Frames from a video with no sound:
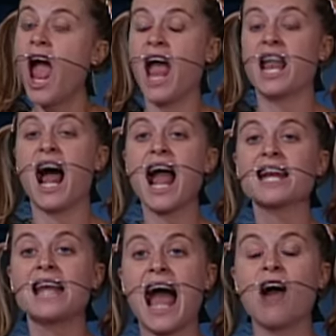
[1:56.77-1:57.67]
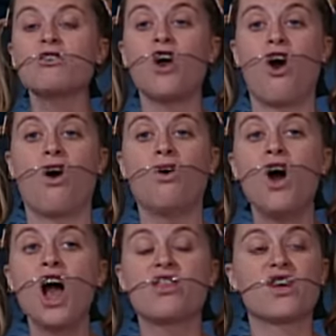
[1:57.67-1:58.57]
And I now know
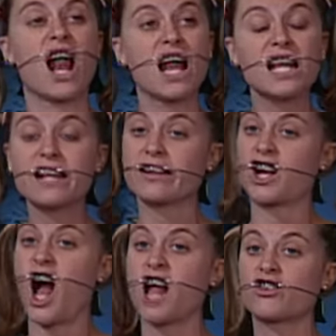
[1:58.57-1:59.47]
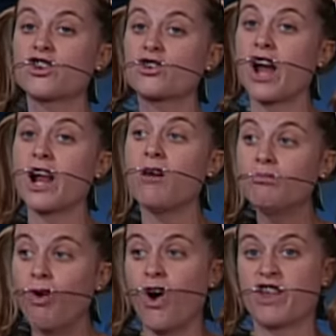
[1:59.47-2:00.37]
that I need to concentrate on
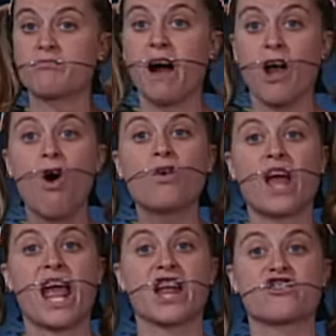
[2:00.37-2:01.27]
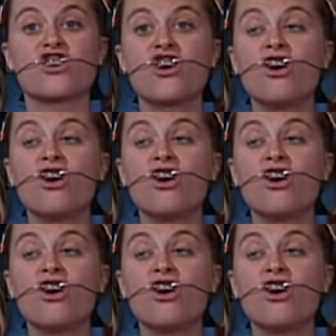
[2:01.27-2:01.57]
boys my own age.